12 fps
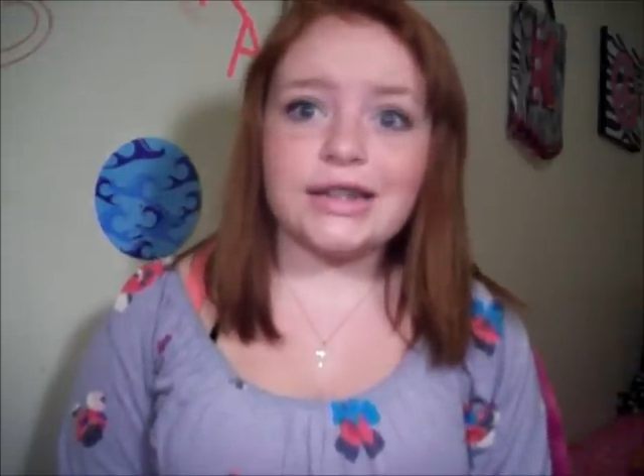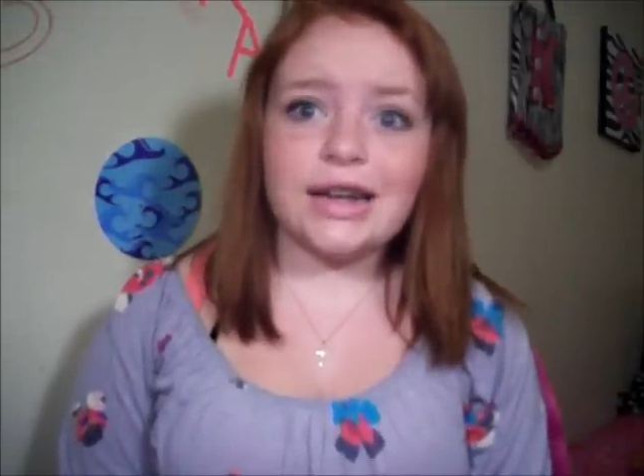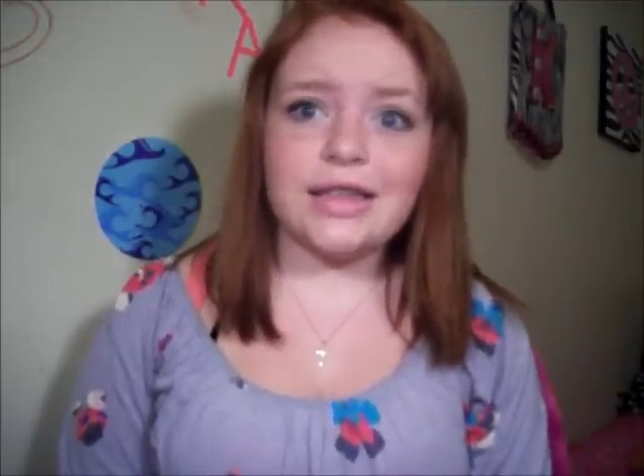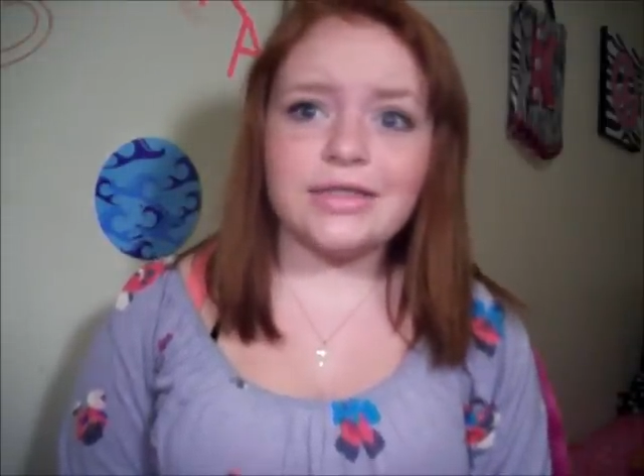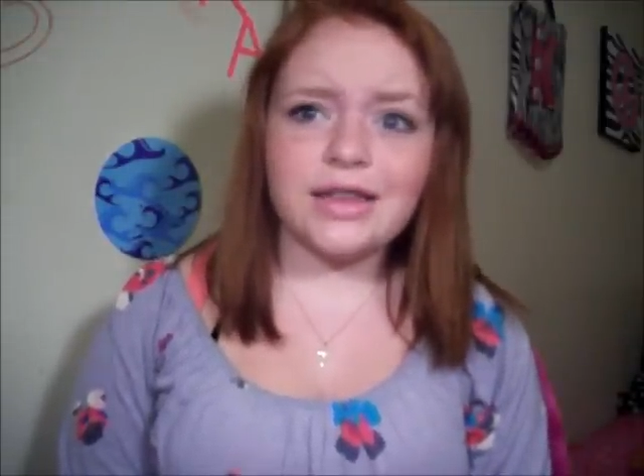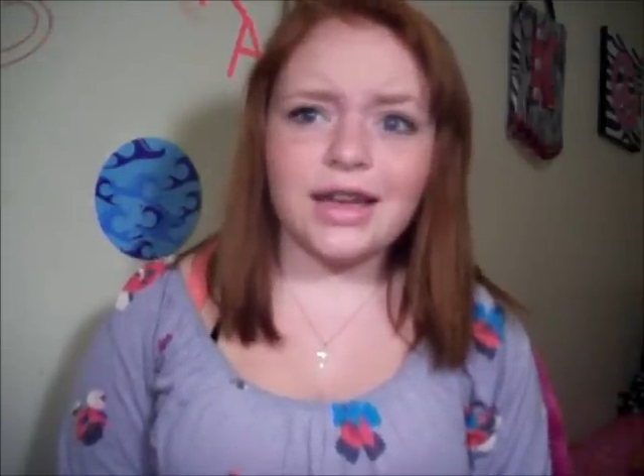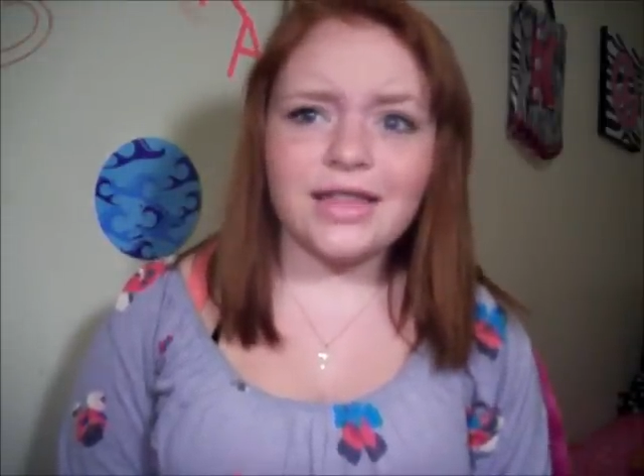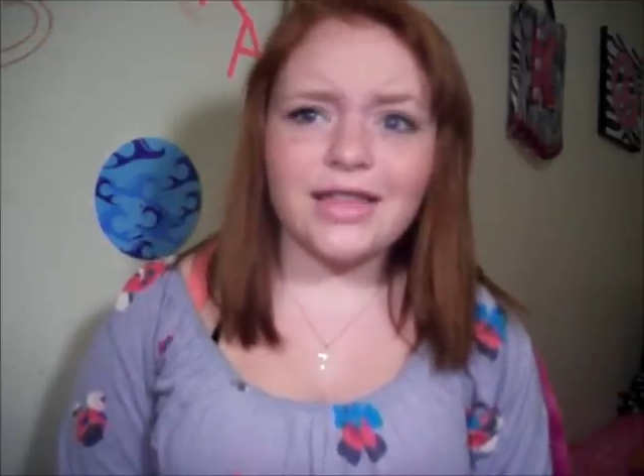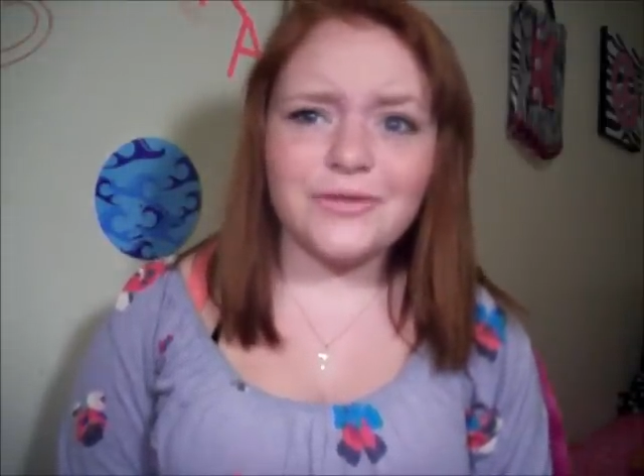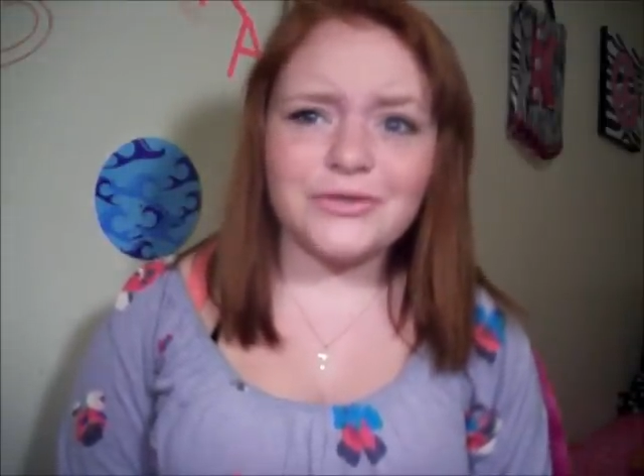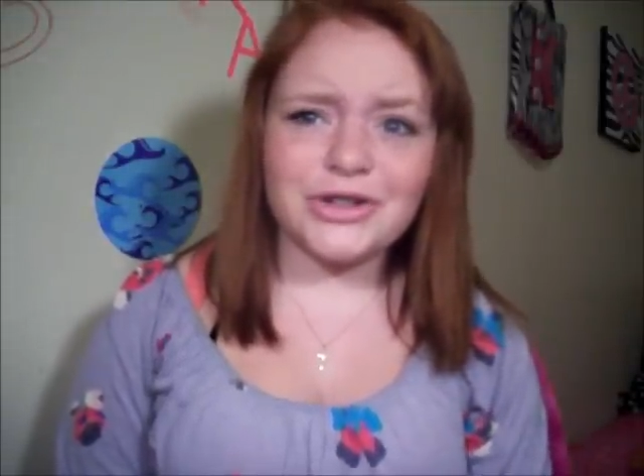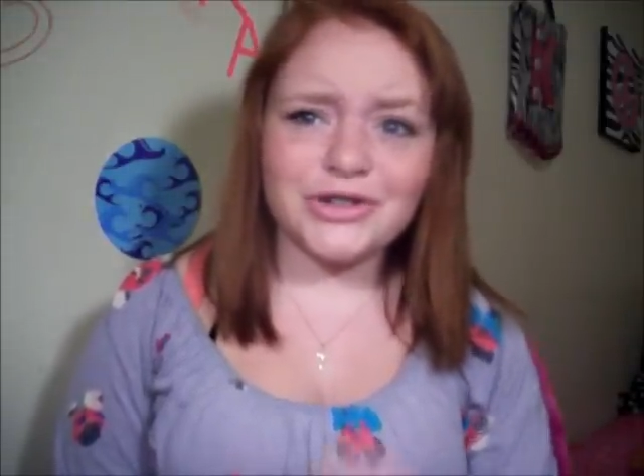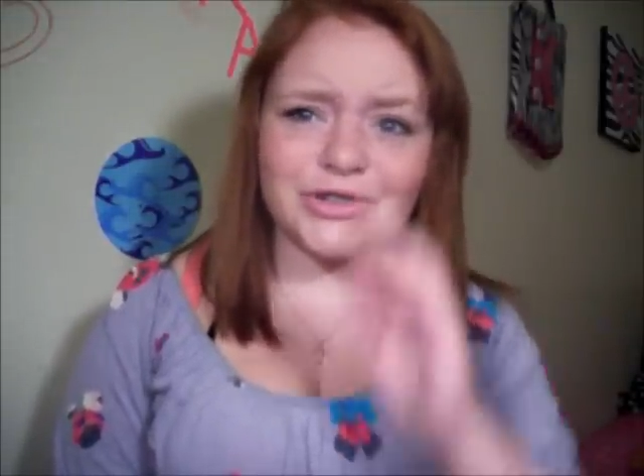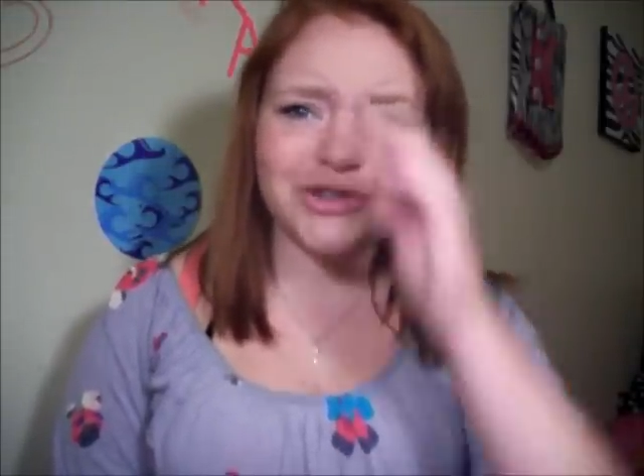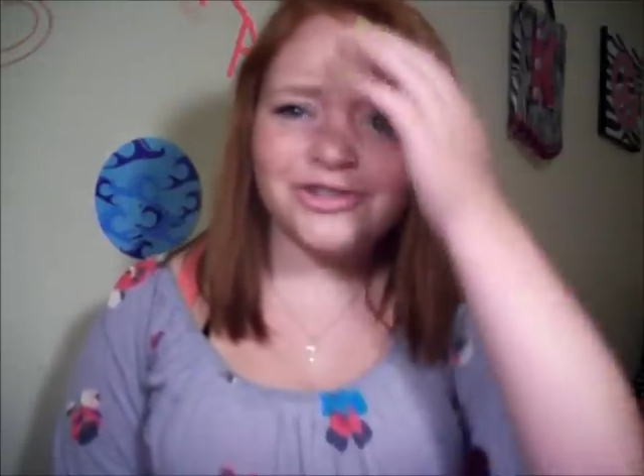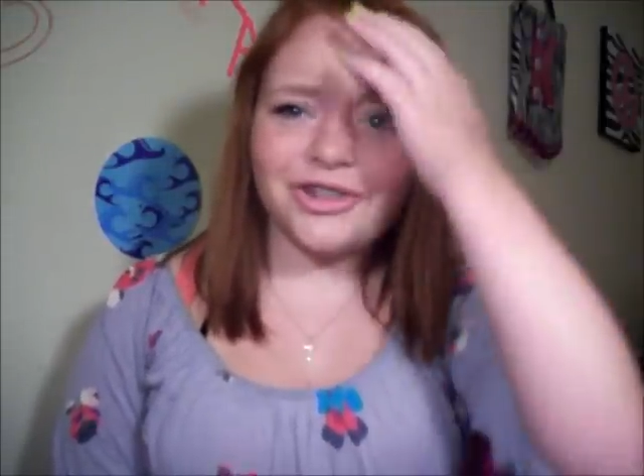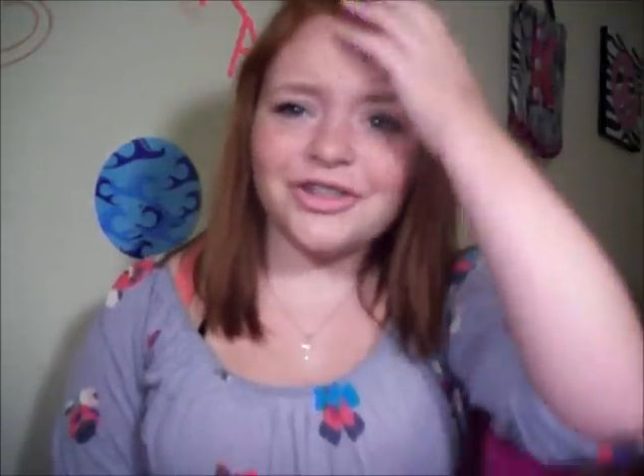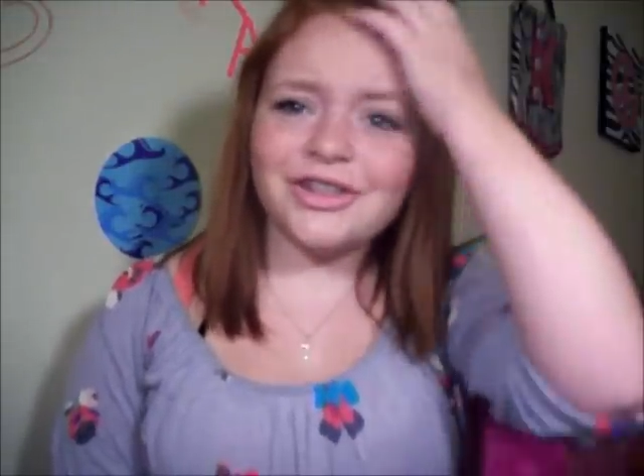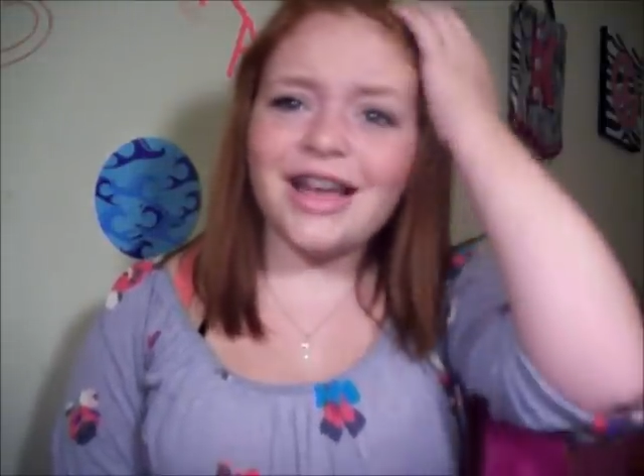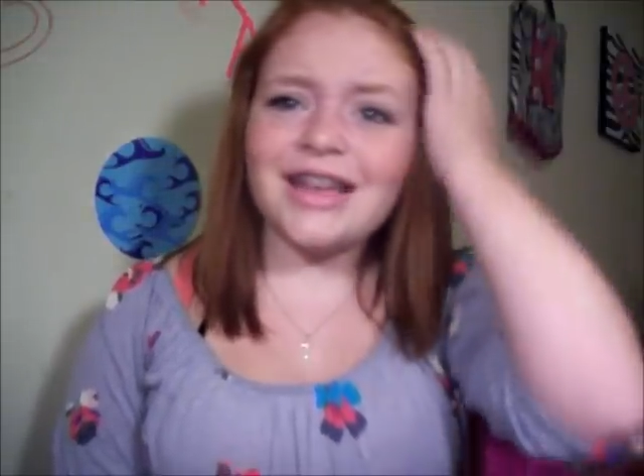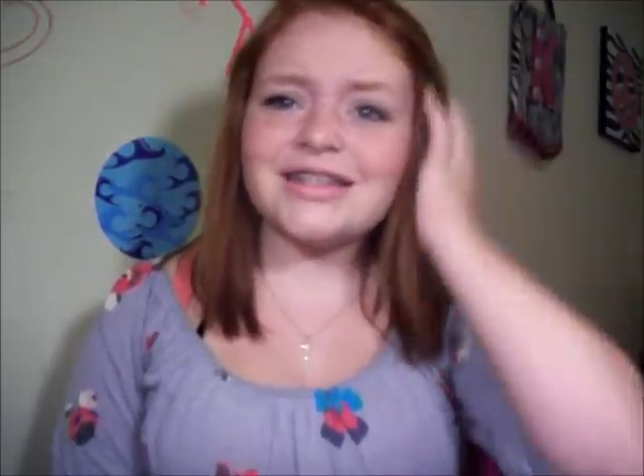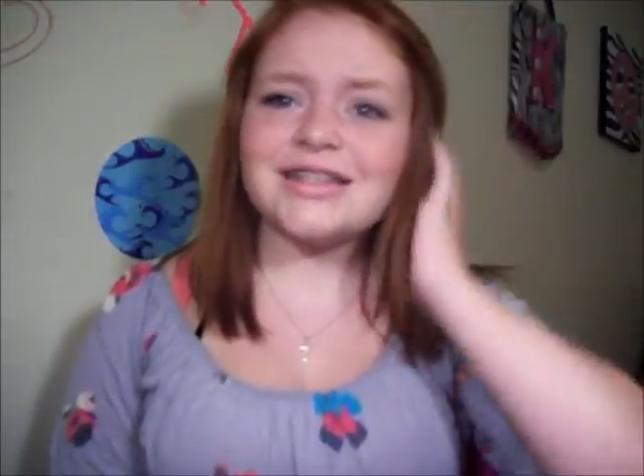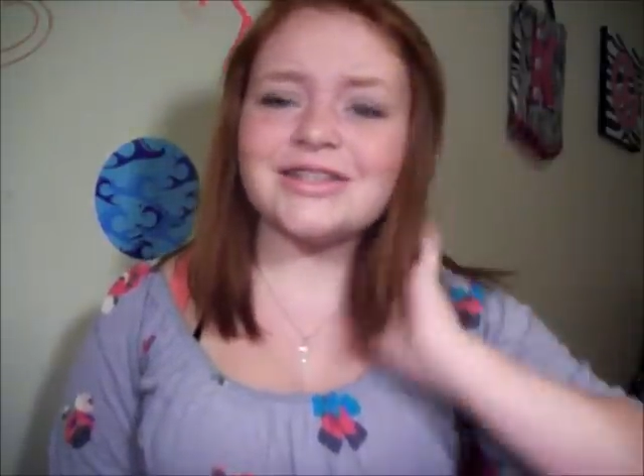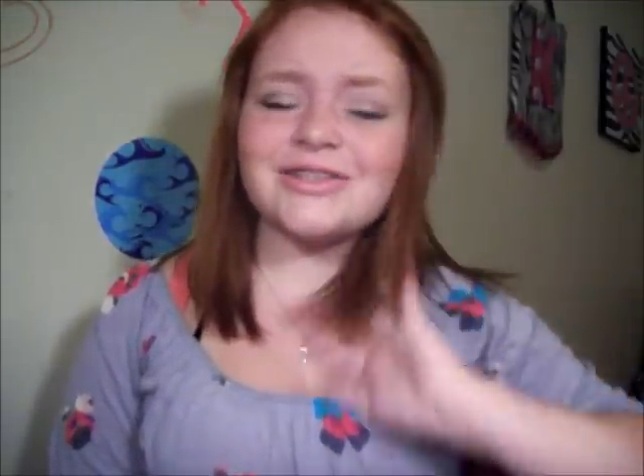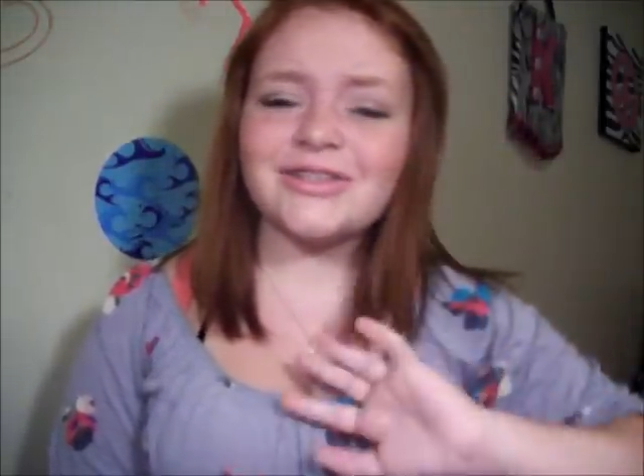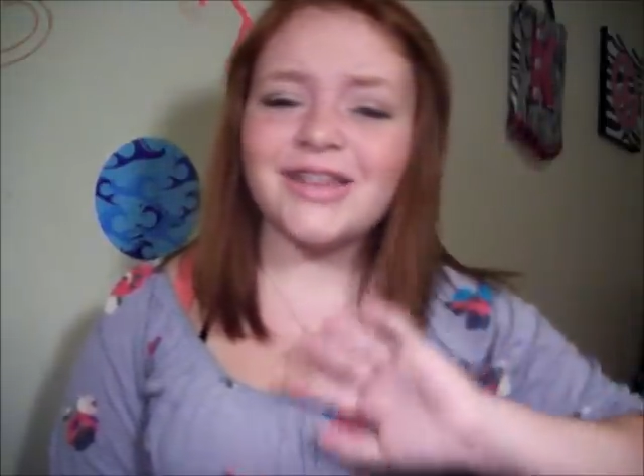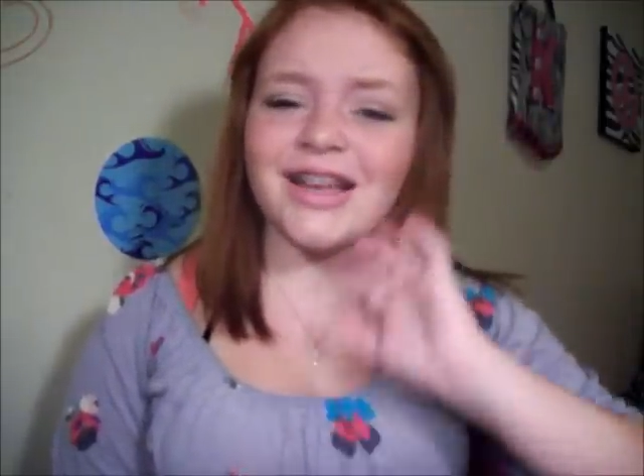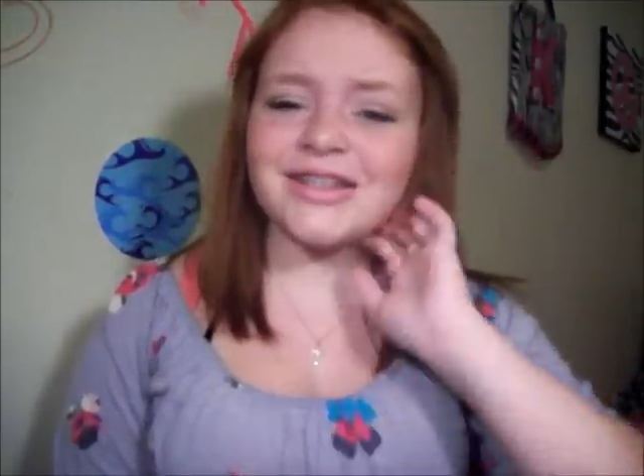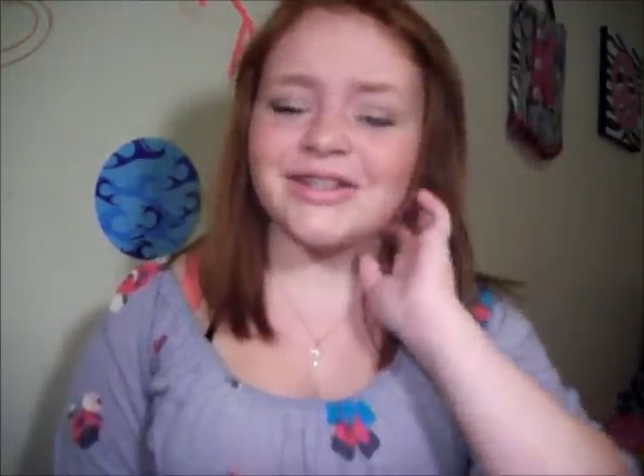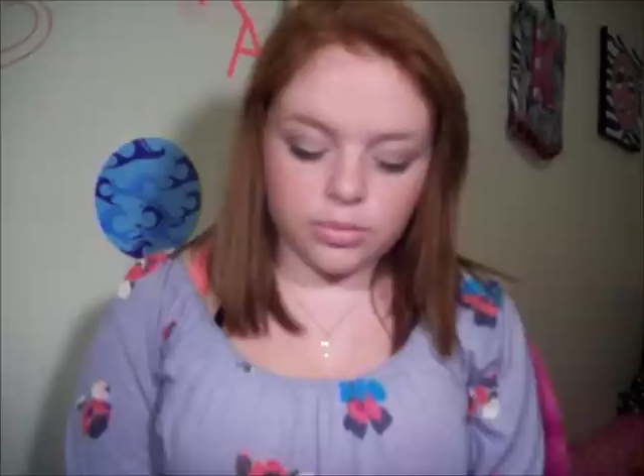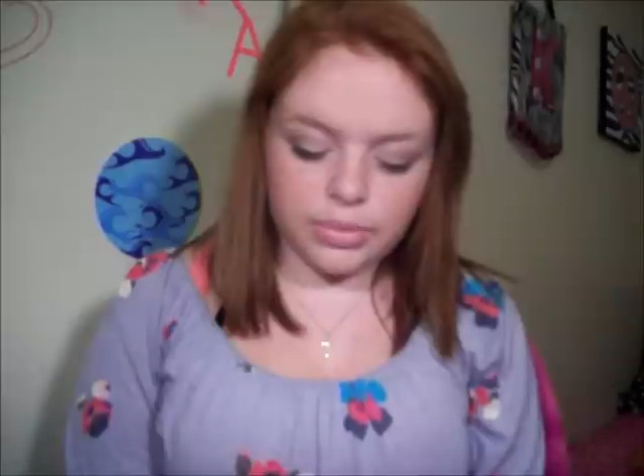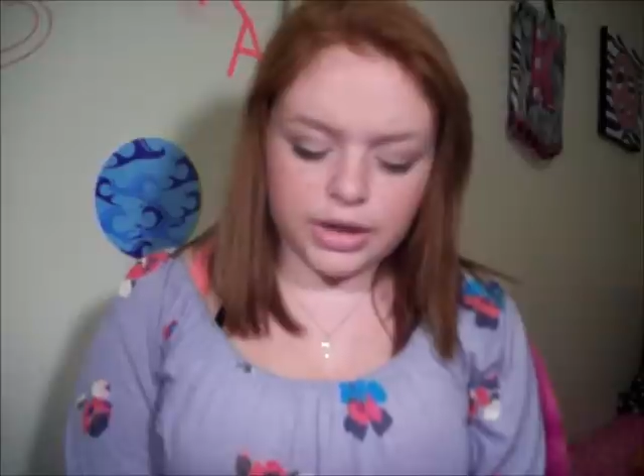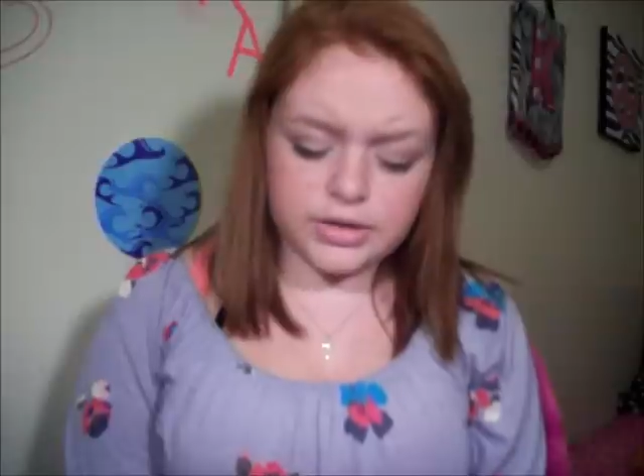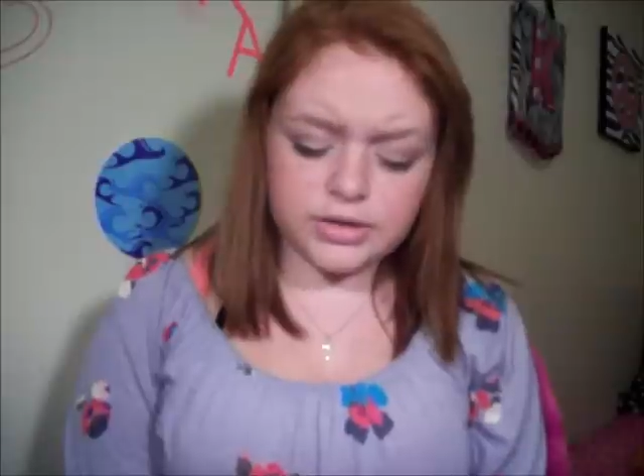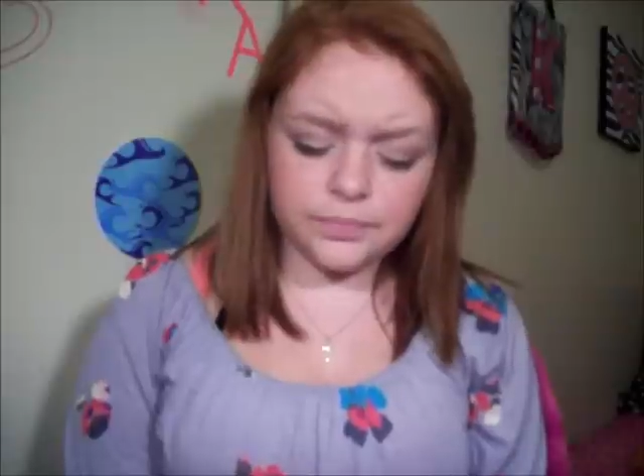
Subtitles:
I think I left it at school on the last day of school last year, but